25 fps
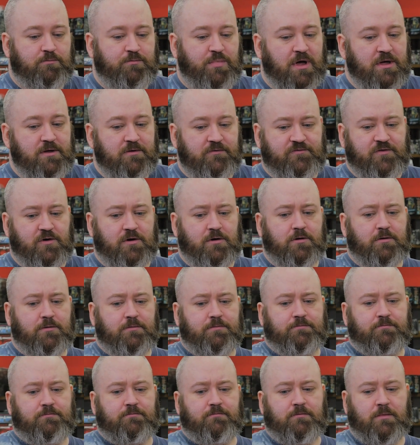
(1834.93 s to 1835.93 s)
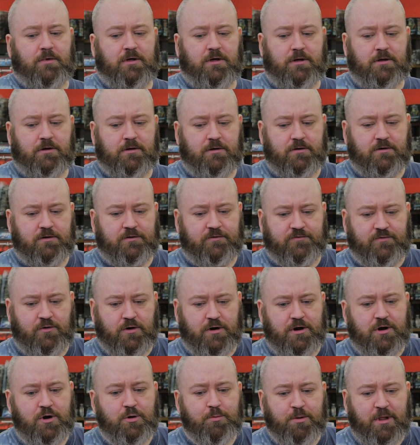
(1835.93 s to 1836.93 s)
But for
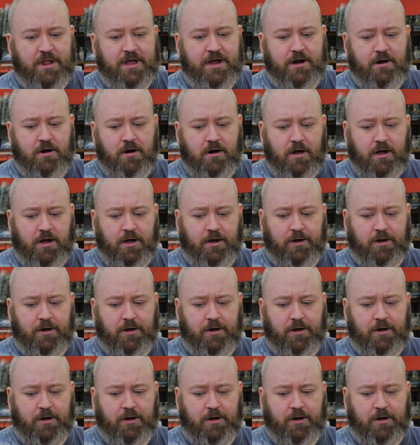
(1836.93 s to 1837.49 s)
a new player